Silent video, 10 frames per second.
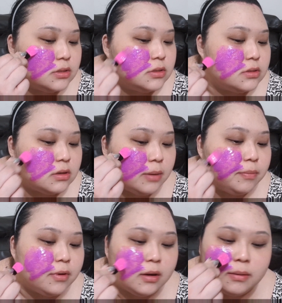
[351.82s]
So I
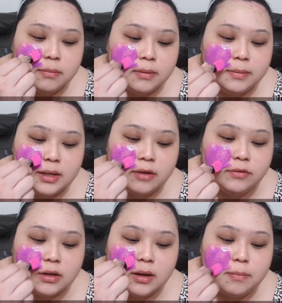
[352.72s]
probably have
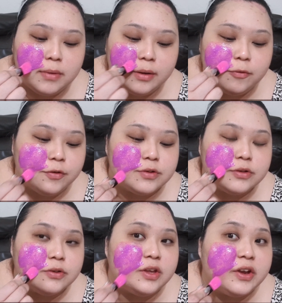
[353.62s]
to come back with a
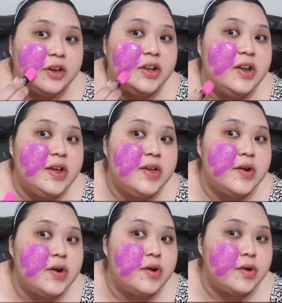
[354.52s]
second
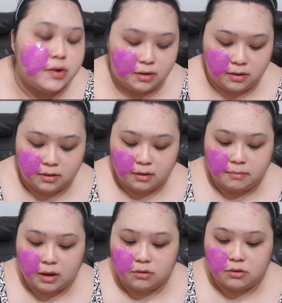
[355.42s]
layer.
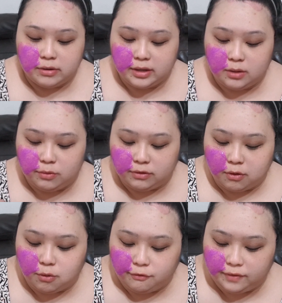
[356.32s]
I'll go ahead with the
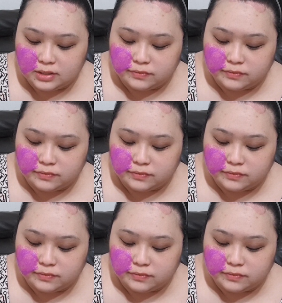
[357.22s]
whole face